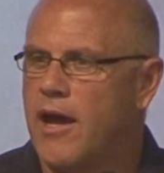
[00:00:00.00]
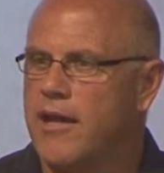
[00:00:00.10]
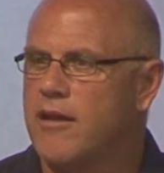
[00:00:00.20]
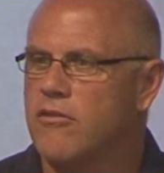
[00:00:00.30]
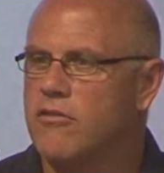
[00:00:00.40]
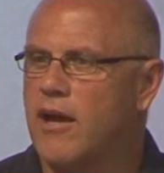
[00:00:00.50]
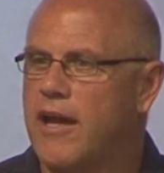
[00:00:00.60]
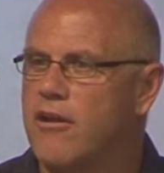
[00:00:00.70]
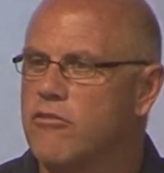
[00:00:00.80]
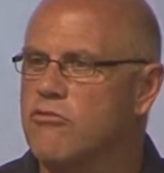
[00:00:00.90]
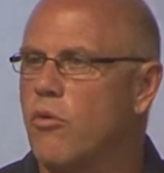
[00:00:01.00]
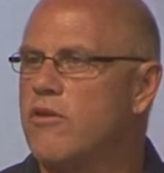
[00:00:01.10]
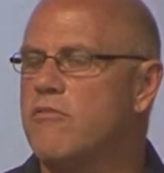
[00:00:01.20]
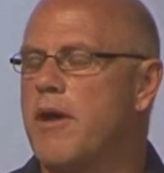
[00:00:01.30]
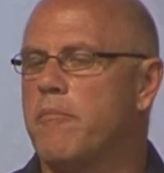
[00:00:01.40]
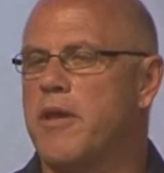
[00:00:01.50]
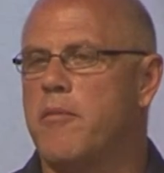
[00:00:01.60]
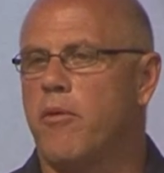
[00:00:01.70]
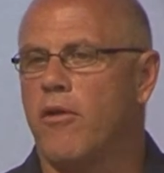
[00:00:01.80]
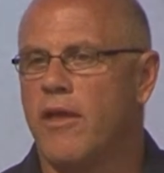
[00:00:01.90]
I hear stories about
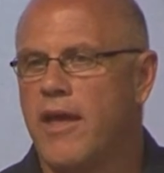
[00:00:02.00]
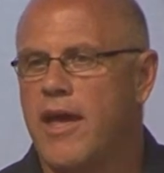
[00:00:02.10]
people,